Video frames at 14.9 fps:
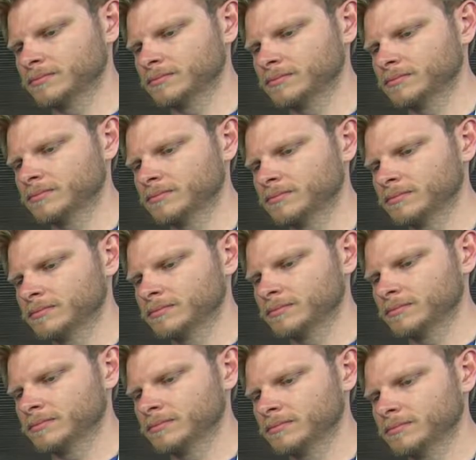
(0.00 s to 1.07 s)

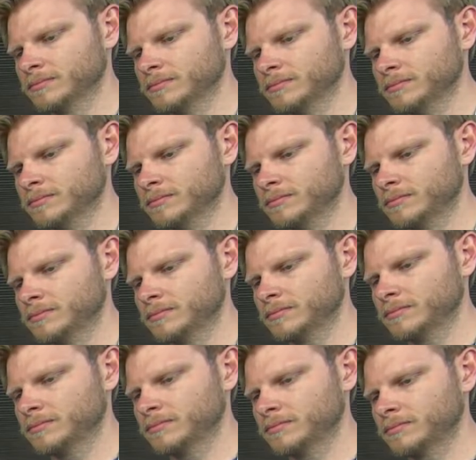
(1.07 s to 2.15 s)

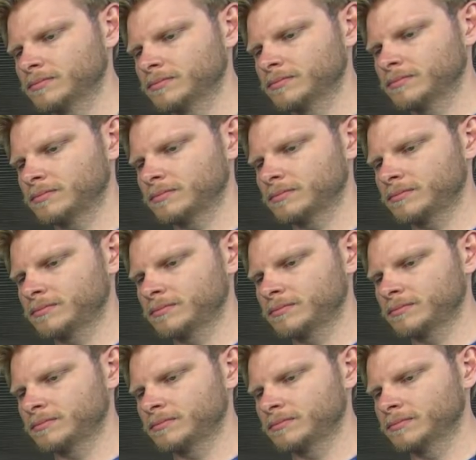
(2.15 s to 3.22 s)

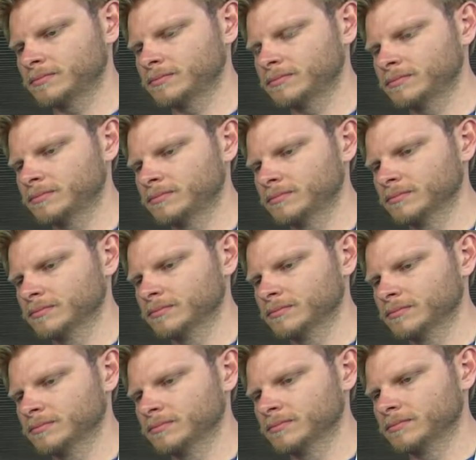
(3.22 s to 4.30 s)

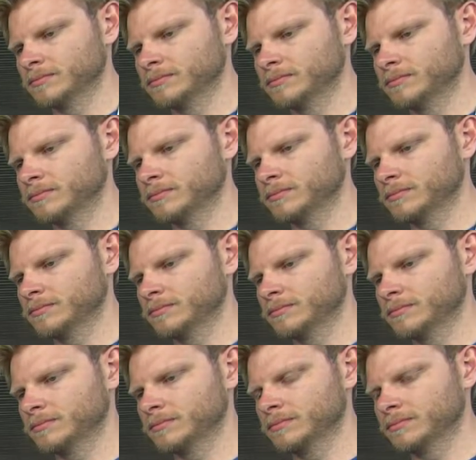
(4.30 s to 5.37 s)

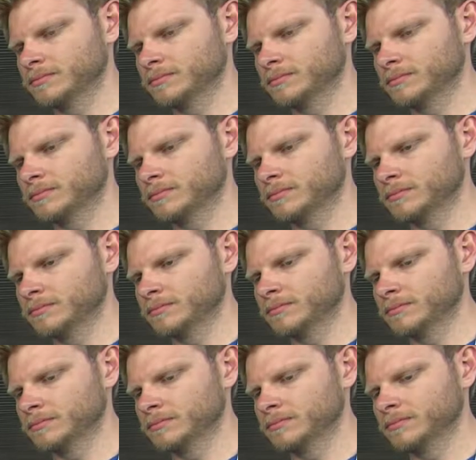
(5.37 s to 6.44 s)

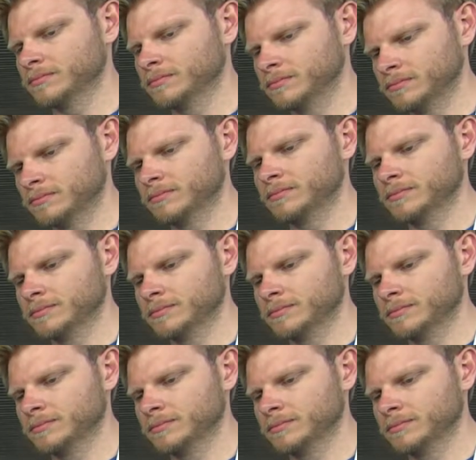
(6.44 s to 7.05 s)
[no speech]